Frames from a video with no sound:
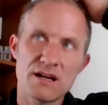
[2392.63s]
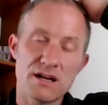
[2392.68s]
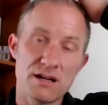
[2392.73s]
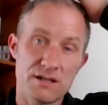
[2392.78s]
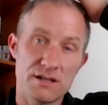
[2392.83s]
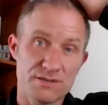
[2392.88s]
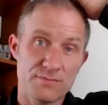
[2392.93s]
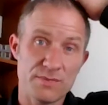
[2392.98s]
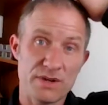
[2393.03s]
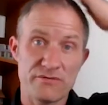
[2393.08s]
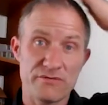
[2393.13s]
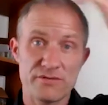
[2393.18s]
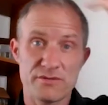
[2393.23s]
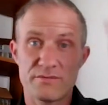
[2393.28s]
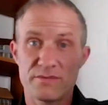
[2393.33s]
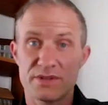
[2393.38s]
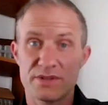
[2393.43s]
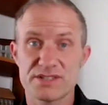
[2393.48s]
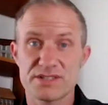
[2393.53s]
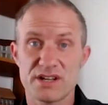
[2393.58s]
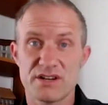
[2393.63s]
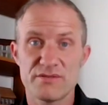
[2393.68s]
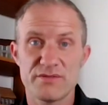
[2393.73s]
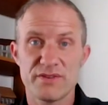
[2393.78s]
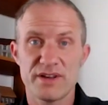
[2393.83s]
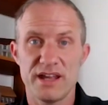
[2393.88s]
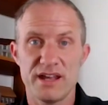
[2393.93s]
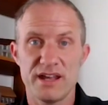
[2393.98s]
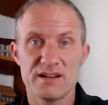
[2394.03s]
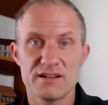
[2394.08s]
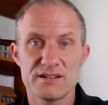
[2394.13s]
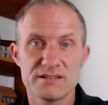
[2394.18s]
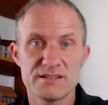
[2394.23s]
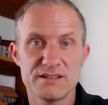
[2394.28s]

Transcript: I speak for myself here,